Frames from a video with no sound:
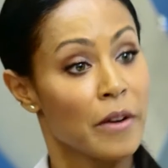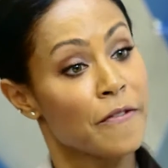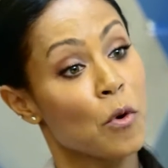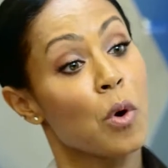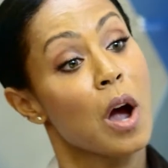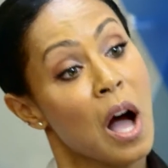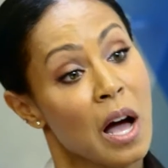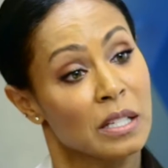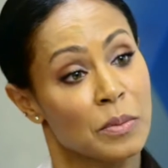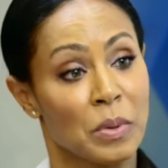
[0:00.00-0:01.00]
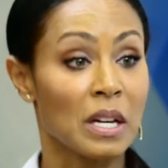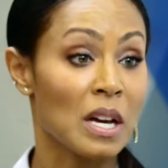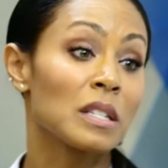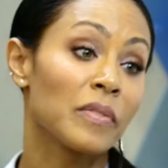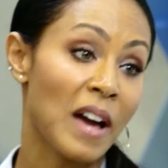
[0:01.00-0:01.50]
for us
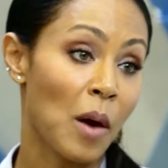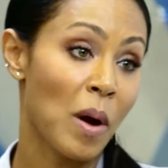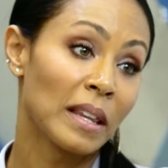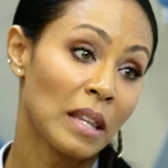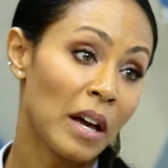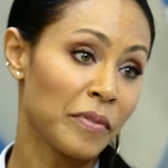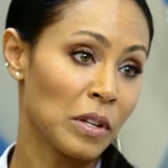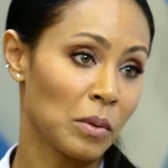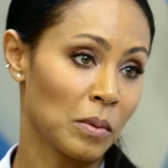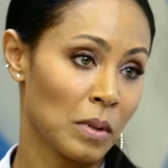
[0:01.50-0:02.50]
because of how I love you.